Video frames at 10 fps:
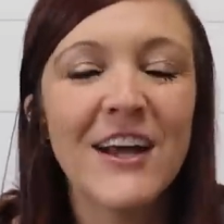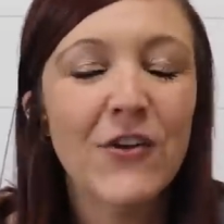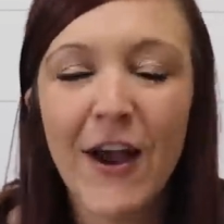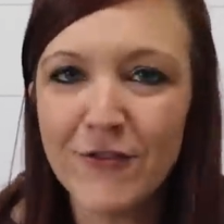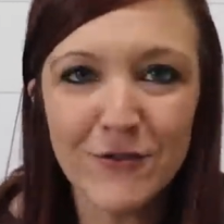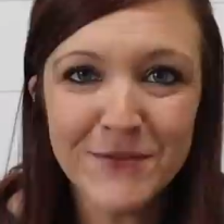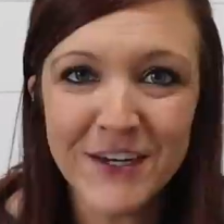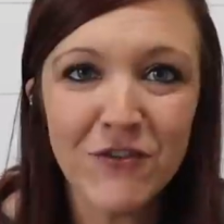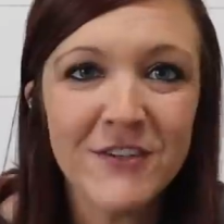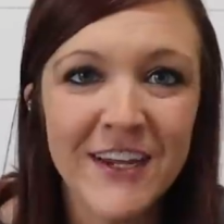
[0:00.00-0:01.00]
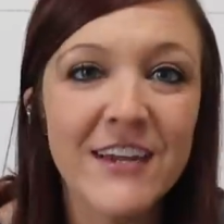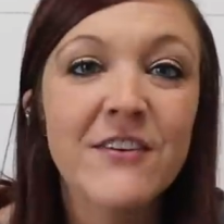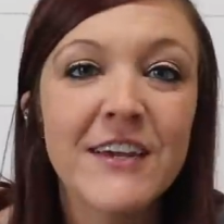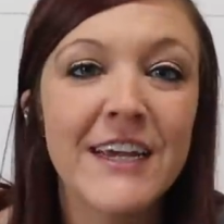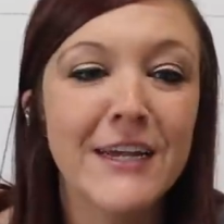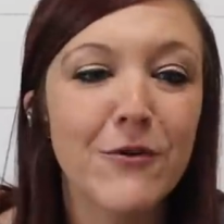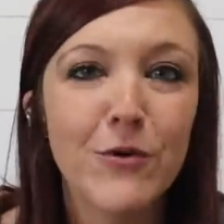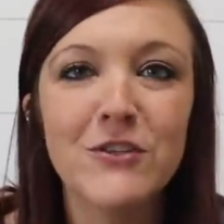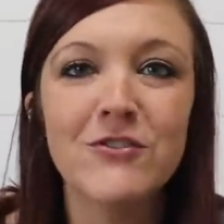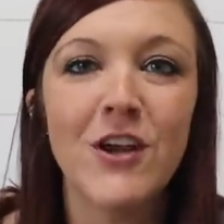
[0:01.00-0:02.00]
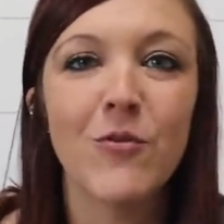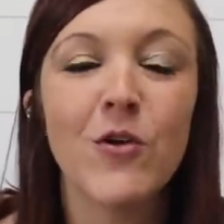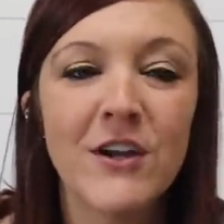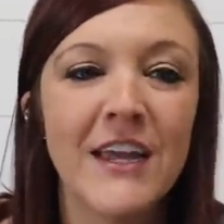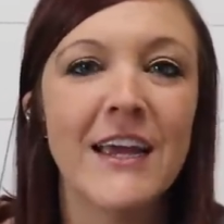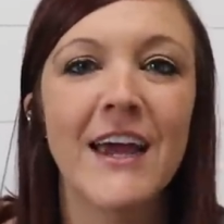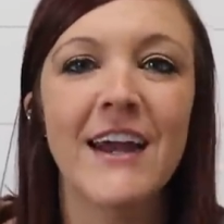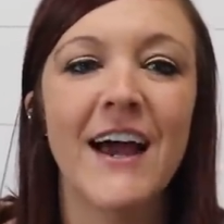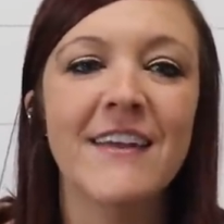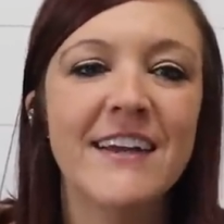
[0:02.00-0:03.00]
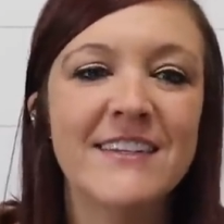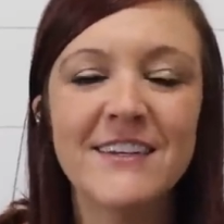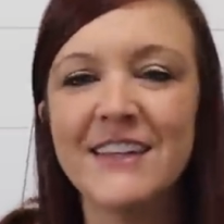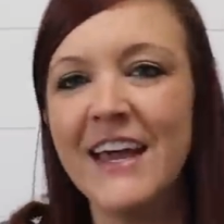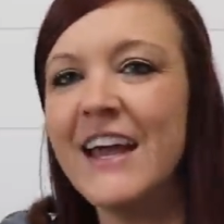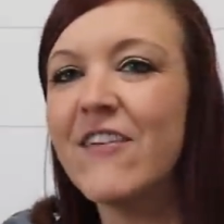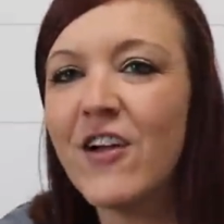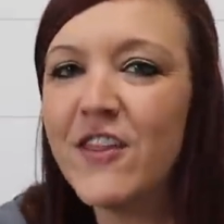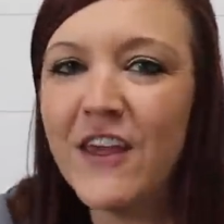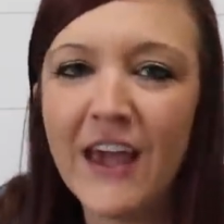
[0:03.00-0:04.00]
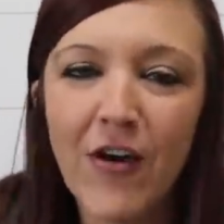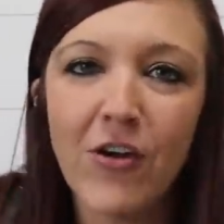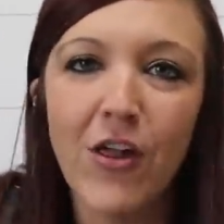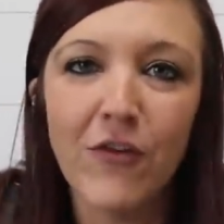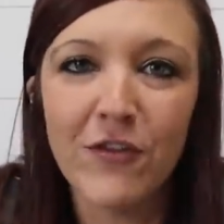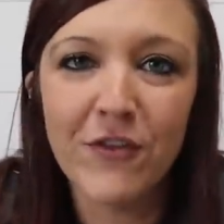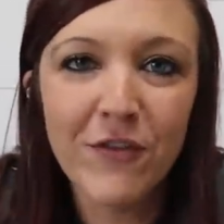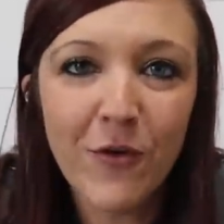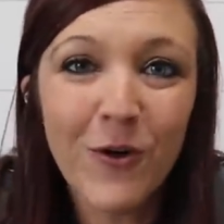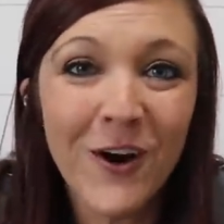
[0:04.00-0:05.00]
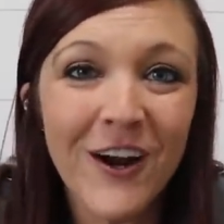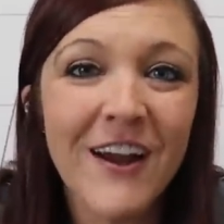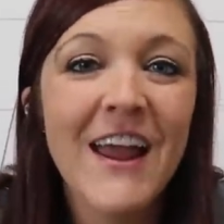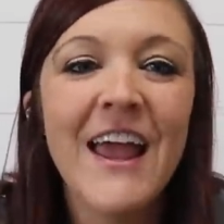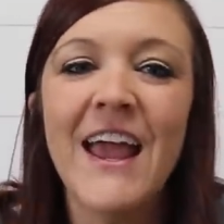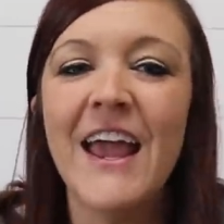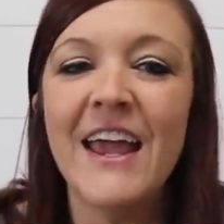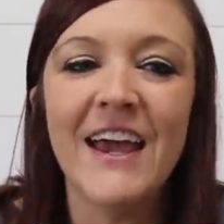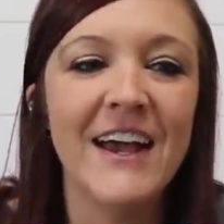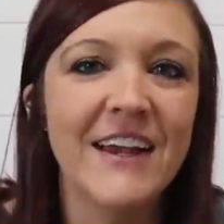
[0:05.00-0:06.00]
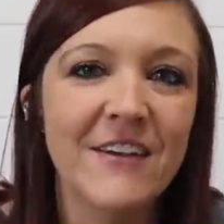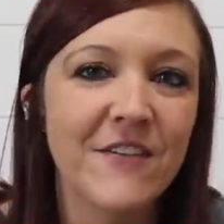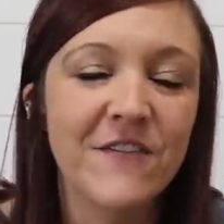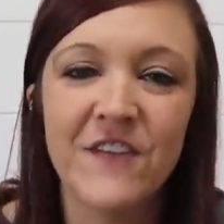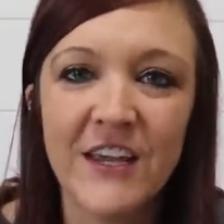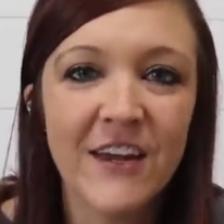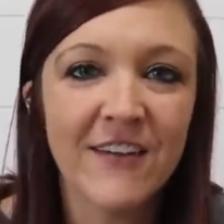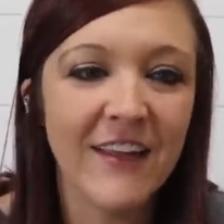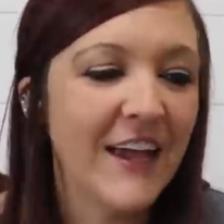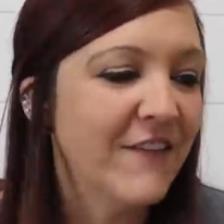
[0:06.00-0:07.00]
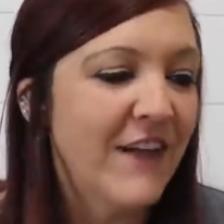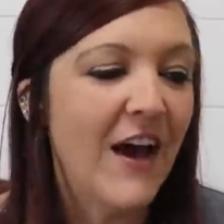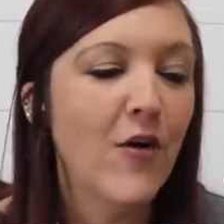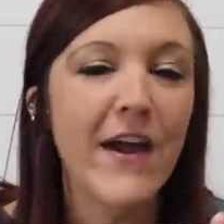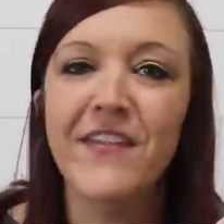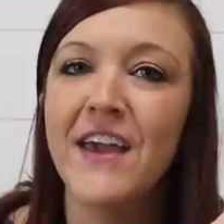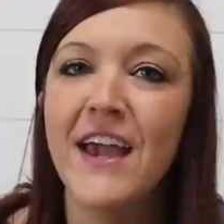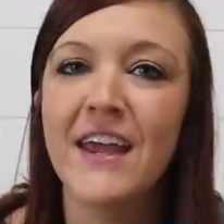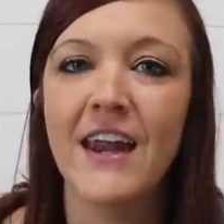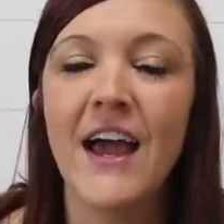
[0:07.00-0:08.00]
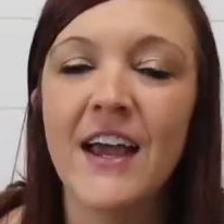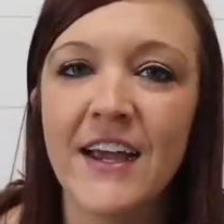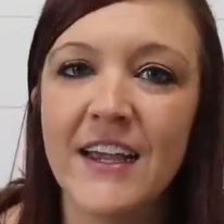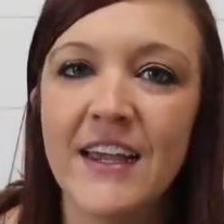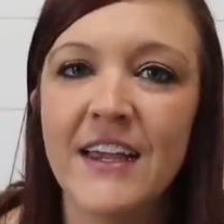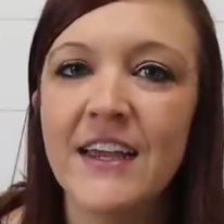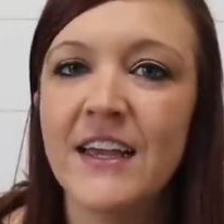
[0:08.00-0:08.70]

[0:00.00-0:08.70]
craft rooms never stay clean once you start working and I like to lay everything out all over the floor and figure life out and then I